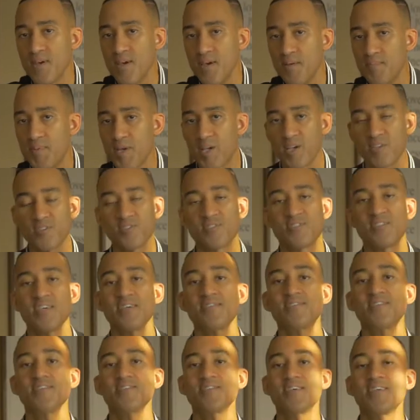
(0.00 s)
Because
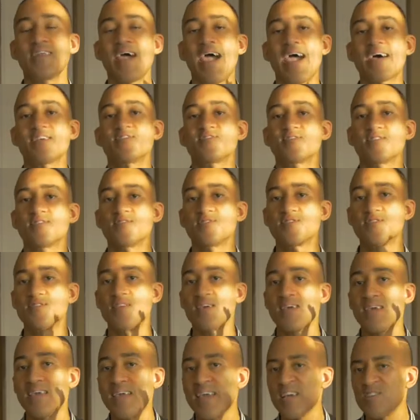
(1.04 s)
this is, in essence,
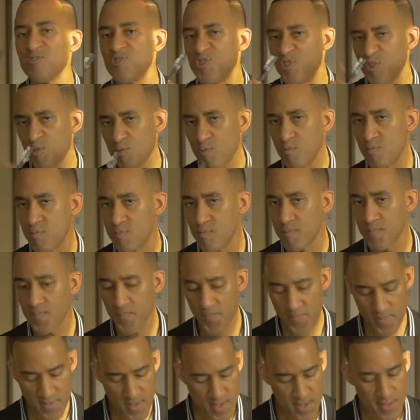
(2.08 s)
the issue
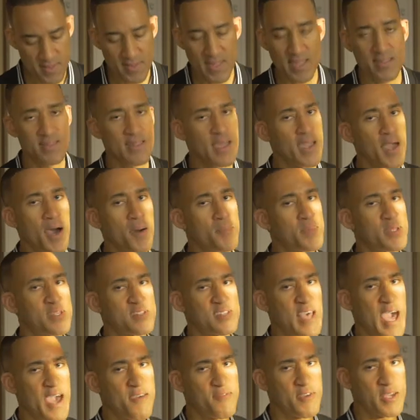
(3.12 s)
that Naaman is
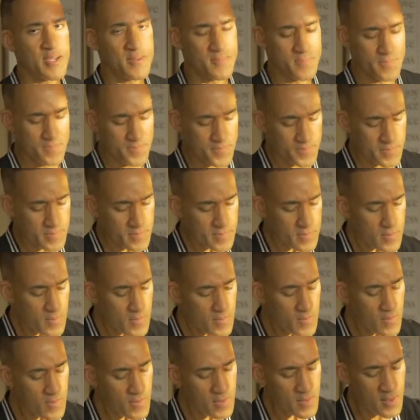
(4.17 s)
having.
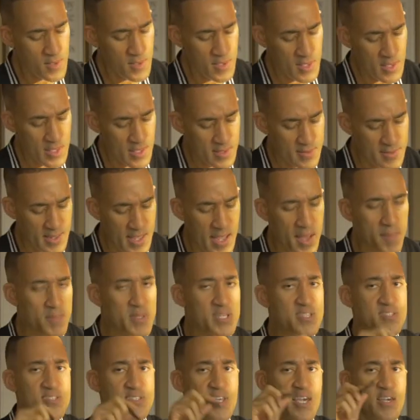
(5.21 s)
Naaman
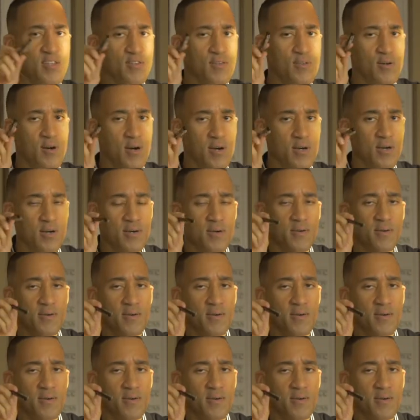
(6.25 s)
is saying, look,